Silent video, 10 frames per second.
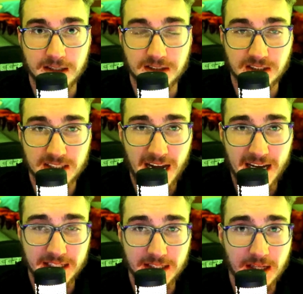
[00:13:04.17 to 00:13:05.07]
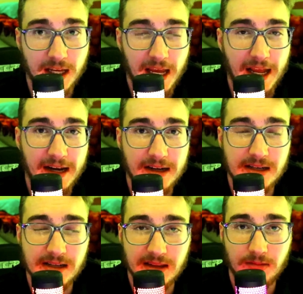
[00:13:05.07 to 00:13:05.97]
society and
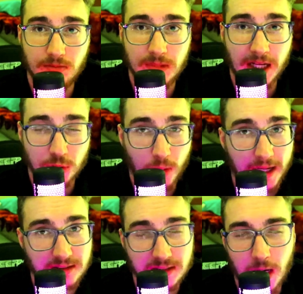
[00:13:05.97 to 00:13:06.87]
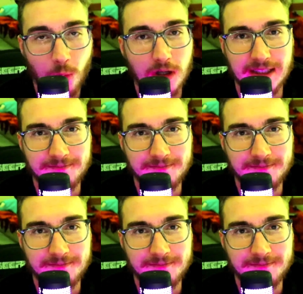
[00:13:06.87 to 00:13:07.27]
that's why it's not working.